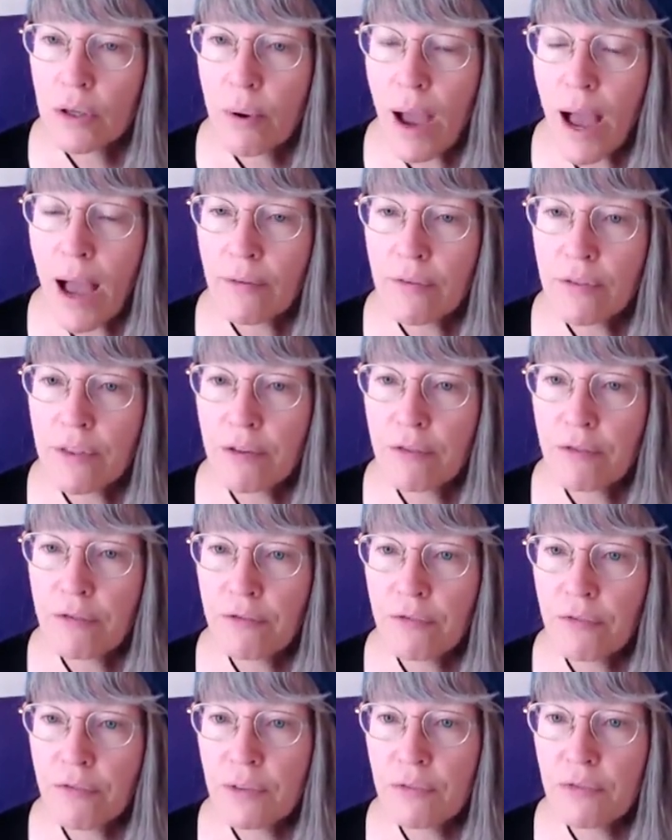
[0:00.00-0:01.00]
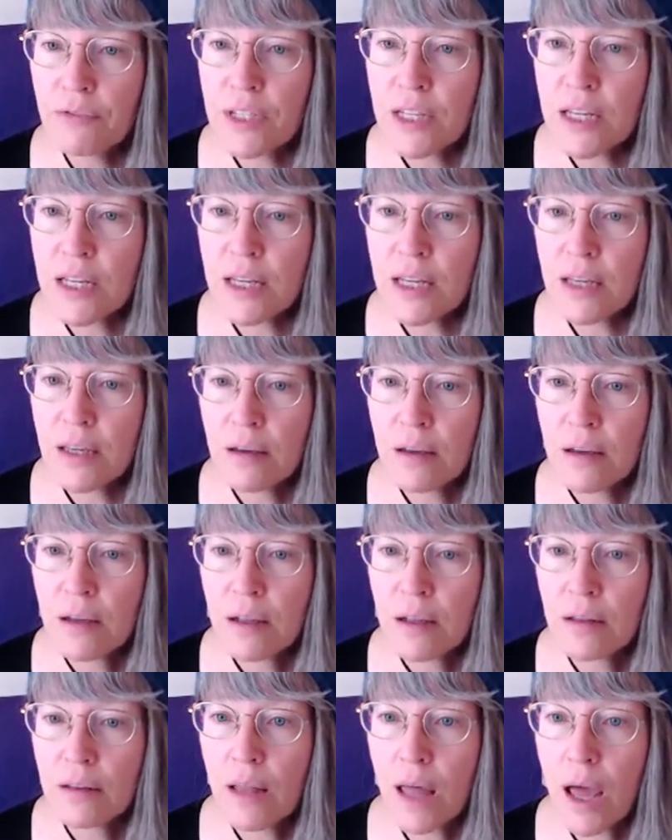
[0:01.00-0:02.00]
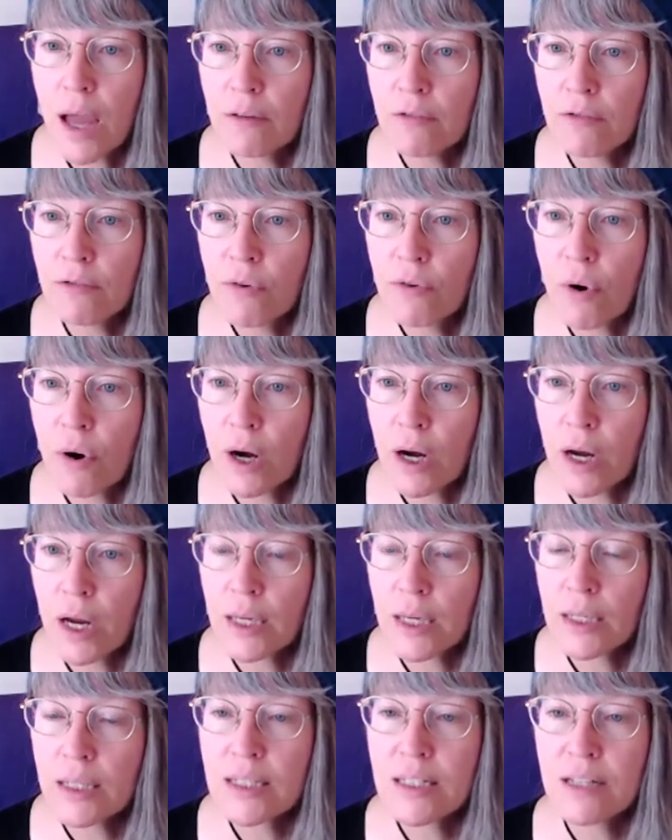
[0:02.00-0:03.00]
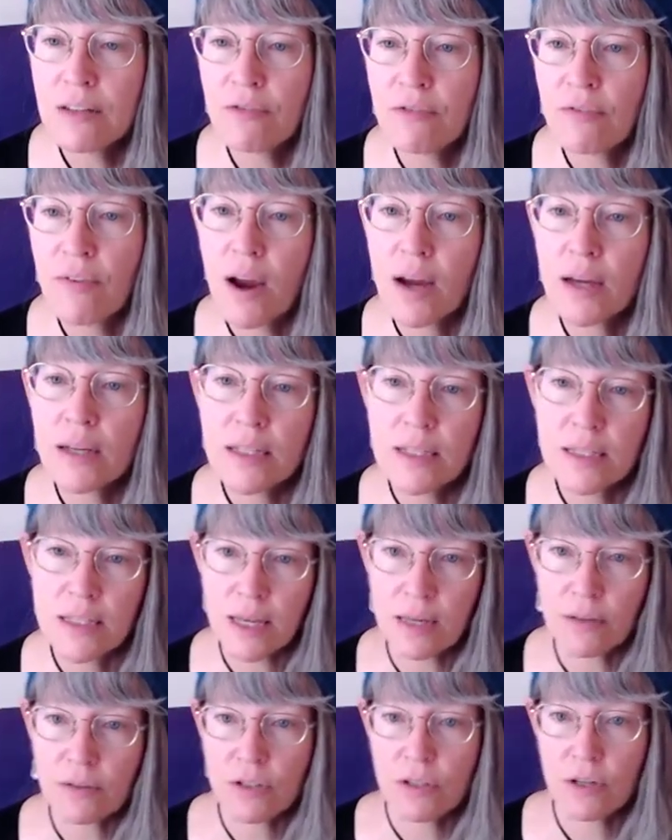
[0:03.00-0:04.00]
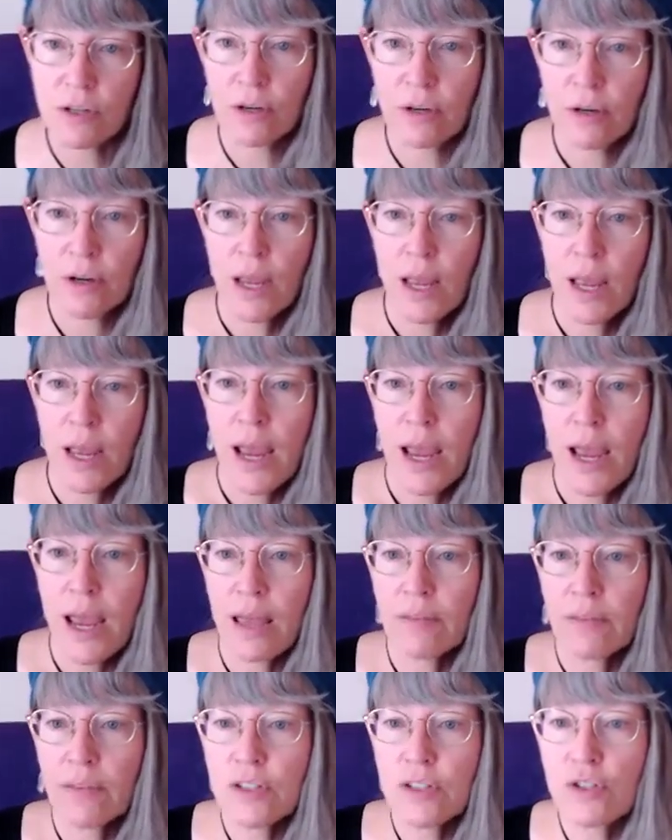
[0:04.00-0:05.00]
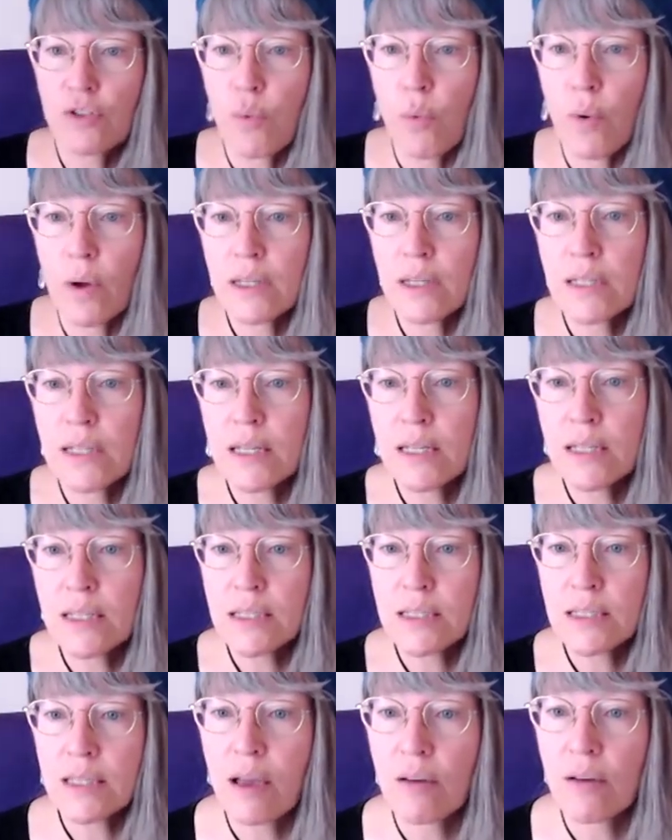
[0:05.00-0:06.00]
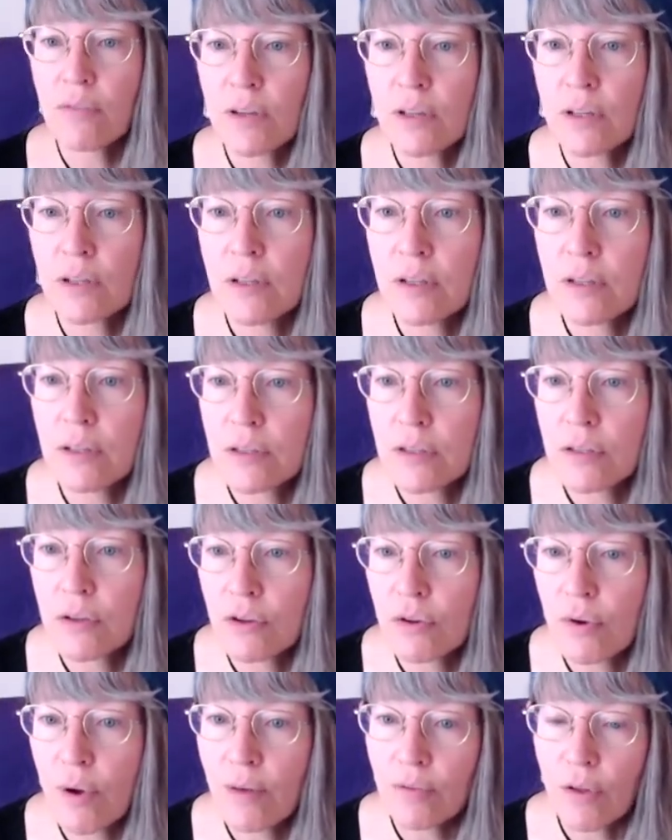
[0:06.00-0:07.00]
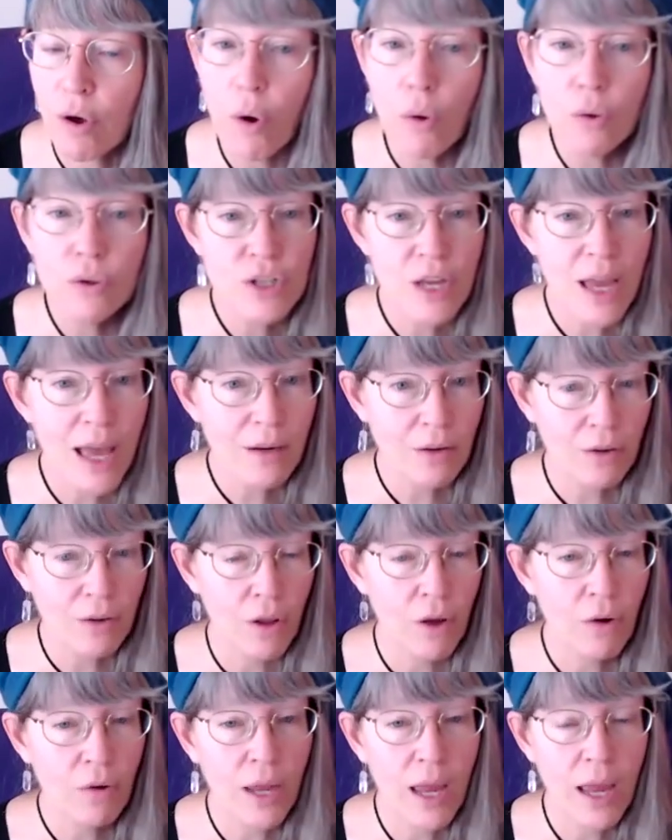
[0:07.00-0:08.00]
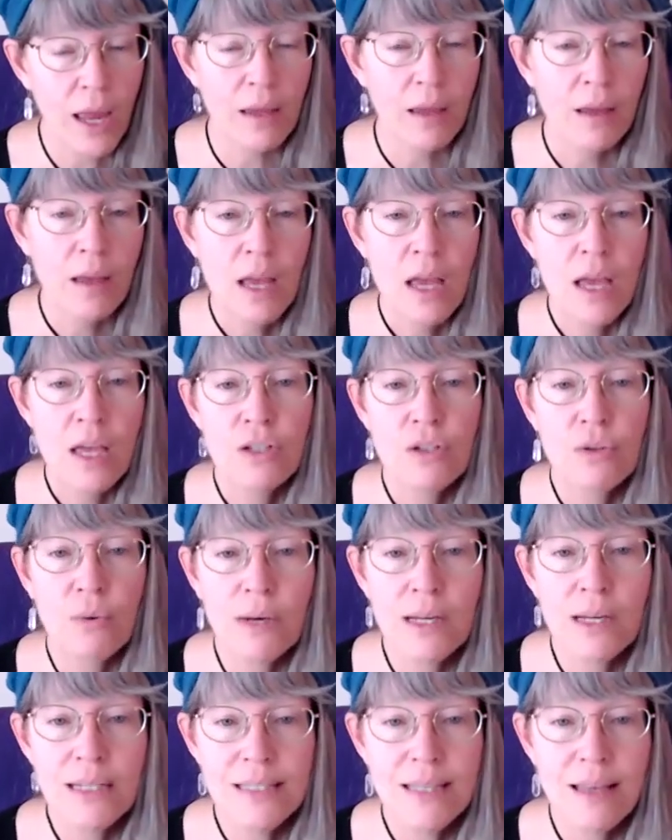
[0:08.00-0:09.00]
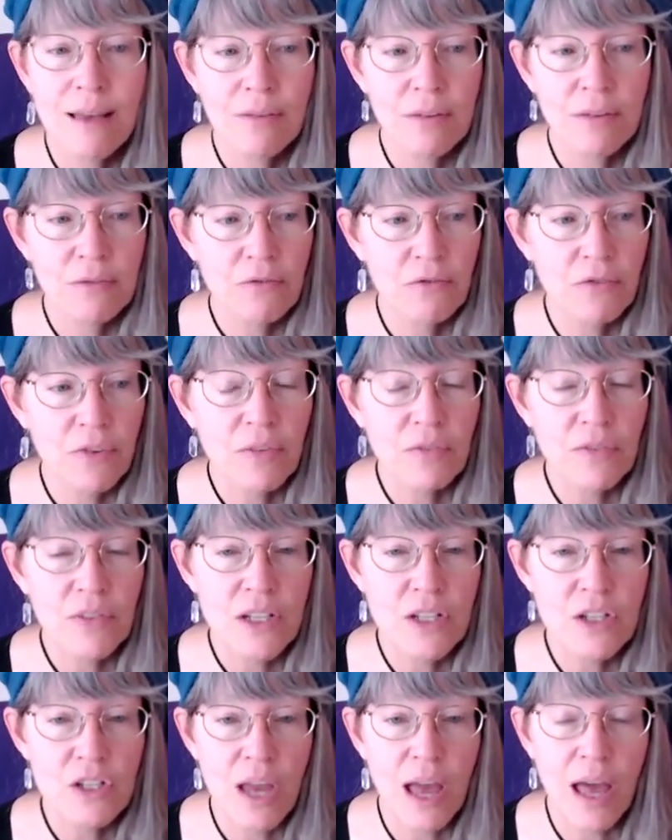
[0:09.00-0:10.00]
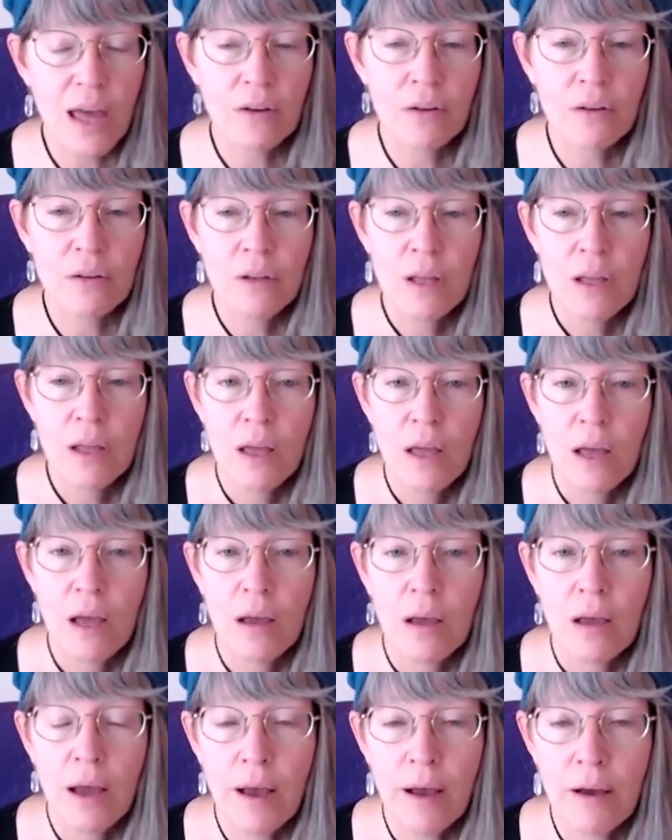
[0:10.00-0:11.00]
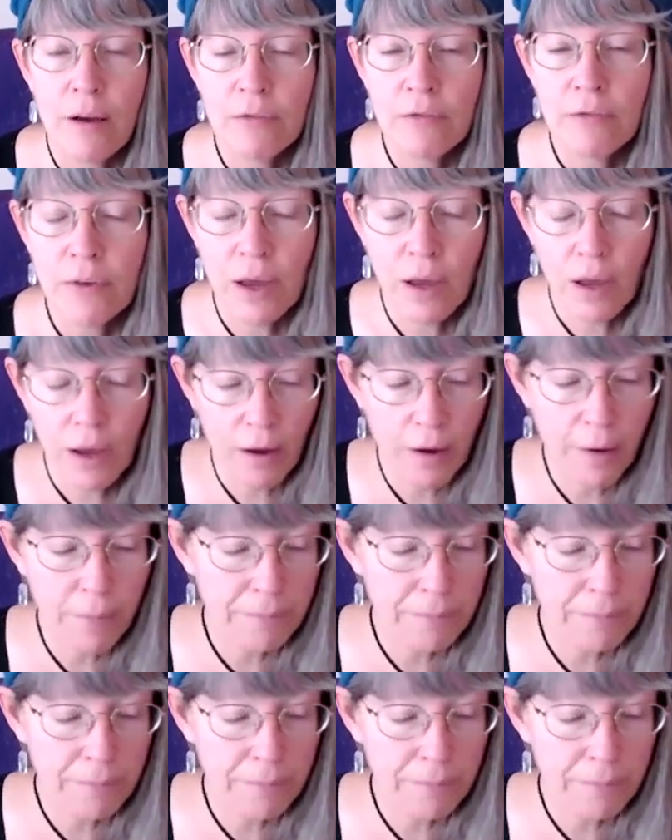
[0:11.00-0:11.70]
you have the 50 line 4 in a defined center and the 27. So you have the whole channel. Okay, 2750 channel of